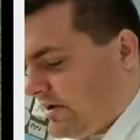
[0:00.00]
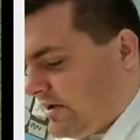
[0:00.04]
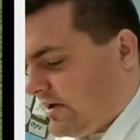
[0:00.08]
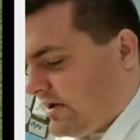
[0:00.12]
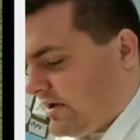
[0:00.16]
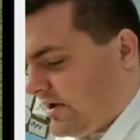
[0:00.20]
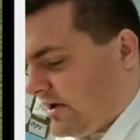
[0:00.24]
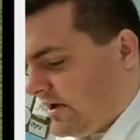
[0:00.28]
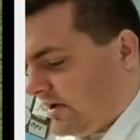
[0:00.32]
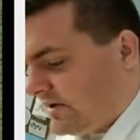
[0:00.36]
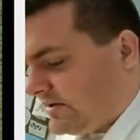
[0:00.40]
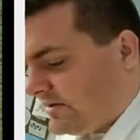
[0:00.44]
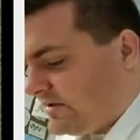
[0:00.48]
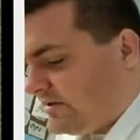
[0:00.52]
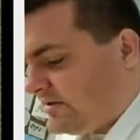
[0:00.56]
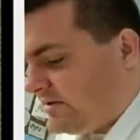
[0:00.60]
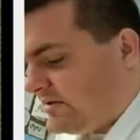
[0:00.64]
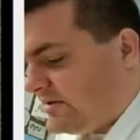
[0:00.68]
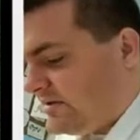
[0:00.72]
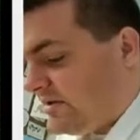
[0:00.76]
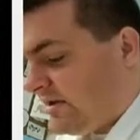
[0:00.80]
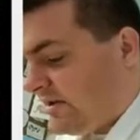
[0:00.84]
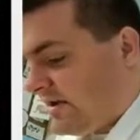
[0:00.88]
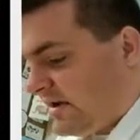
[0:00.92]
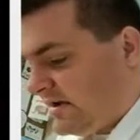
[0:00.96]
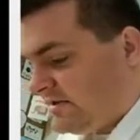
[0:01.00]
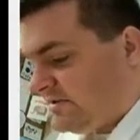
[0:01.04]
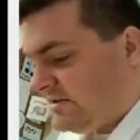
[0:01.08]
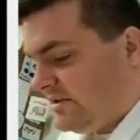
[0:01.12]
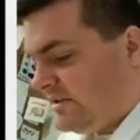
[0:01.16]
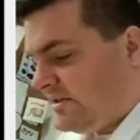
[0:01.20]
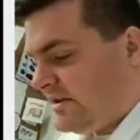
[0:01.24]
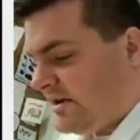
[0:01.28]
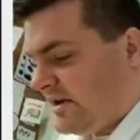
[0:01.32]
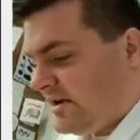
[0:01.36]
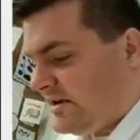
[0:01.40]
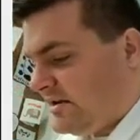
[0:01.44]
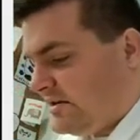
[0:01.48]
dx d
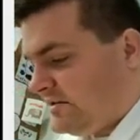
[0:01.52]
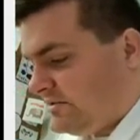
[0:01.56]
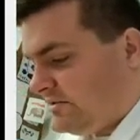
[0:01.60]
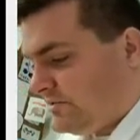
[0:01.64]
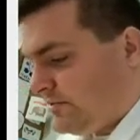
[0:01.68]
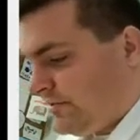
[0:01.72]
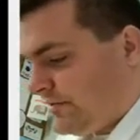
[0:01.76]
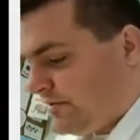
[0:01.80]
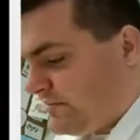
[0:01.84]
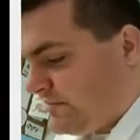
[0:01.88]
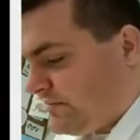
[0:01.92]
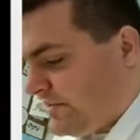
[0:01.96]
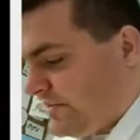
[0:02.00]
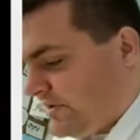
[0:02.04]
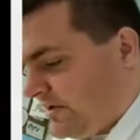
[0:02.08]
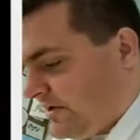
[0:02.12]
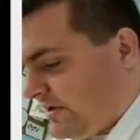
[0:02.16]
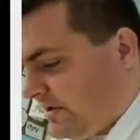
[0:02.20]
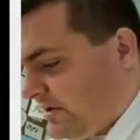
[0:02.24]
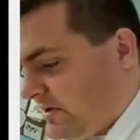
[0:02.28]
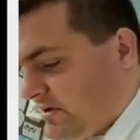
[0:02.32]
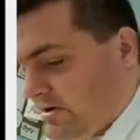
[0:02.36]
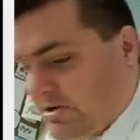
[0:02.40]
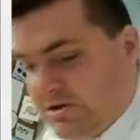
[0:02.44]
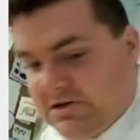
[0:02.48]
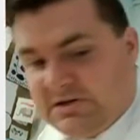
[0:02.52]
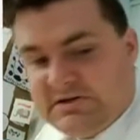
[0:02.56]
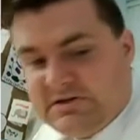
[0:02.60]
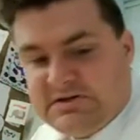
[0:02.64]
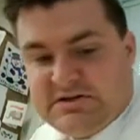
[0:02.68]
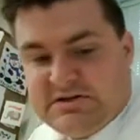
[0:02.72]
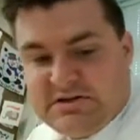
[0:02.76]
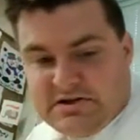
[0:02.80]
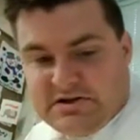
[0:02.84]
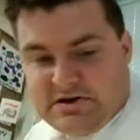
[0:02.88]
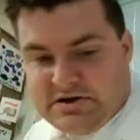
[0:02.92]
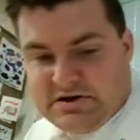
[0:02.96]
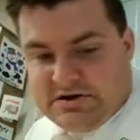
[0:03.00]
theta is going to be
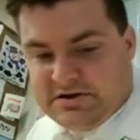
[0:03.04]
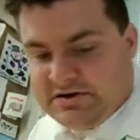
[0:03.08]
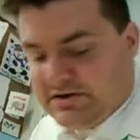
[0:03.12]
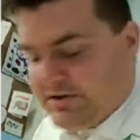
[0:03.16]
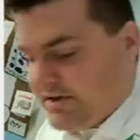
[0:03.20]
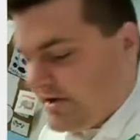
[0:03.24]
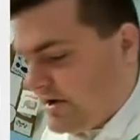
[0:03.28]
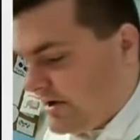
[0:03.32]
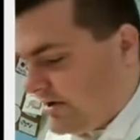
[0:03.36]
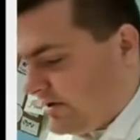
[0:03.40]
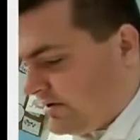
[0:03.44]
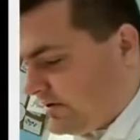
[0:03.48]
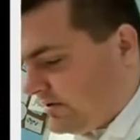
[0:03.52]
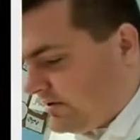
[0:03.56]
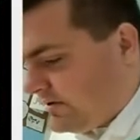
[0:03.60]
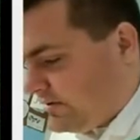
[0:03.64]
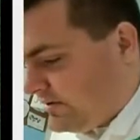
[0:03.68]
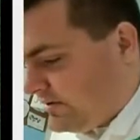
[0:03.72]
dr d theta